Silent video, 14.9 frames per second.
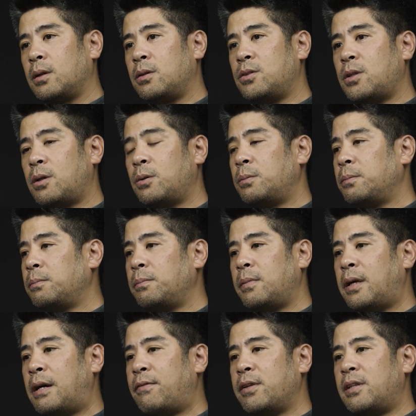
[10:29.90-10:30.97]
So
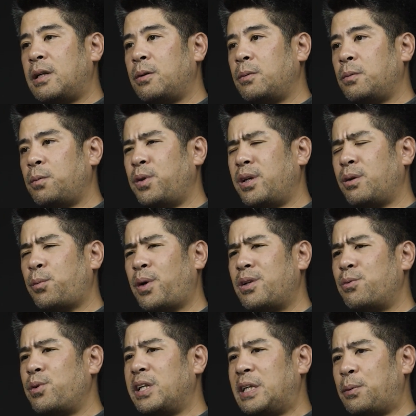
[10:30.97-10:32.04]
everything
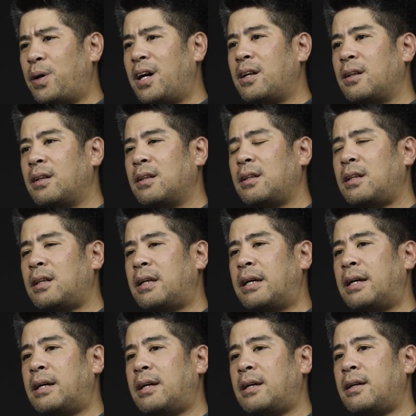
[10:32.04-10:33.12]
went really well.
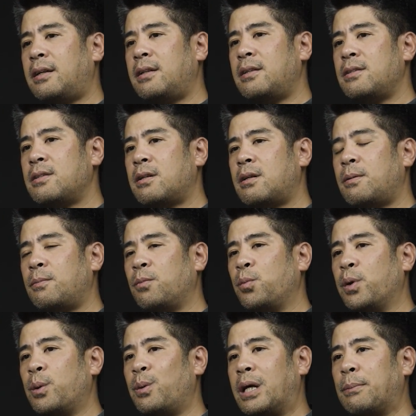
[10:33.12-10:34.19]
And
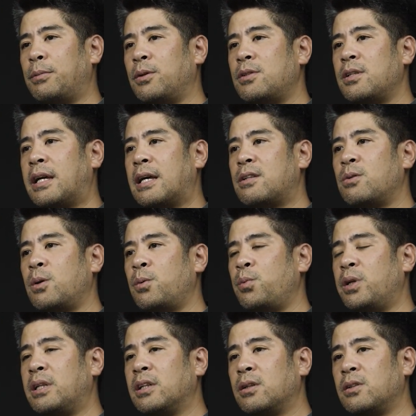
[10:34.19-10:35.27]
we were able to get to a
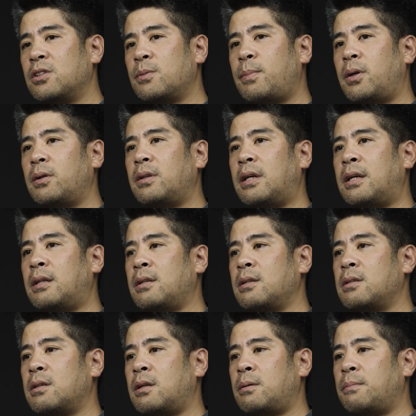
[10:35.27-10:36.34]
really good spot
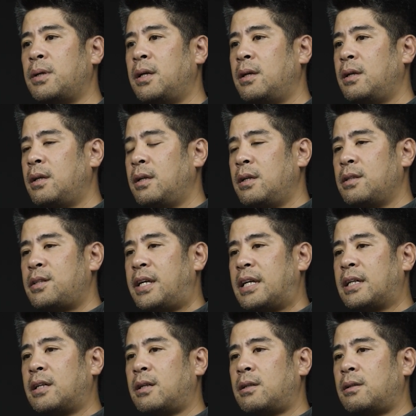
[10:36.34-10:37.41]
and
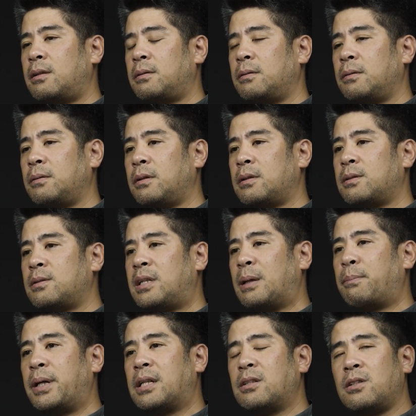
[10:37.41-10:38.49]
take
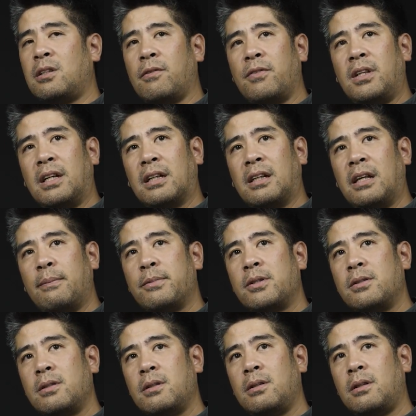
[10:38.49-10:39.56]
pictures of the
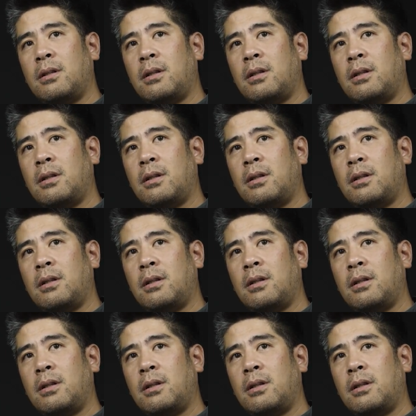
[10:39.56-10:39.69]
eclipse.